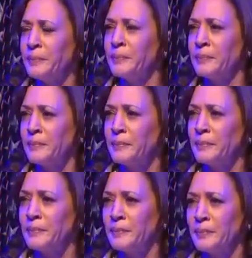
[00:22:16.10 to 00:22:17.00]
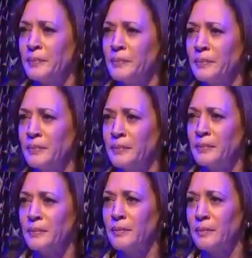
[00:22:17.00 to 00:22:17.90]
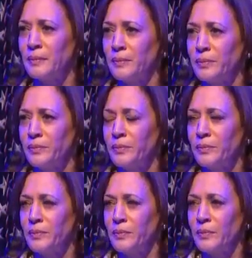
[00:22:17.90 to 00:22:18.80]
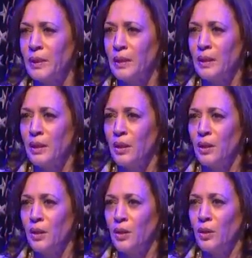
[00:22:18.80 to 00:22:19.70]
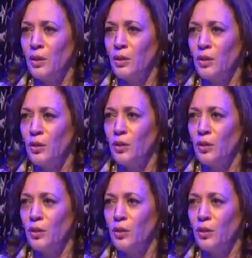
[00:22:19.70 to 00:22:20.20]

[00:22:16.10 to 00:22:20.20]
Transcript: (no one is talking)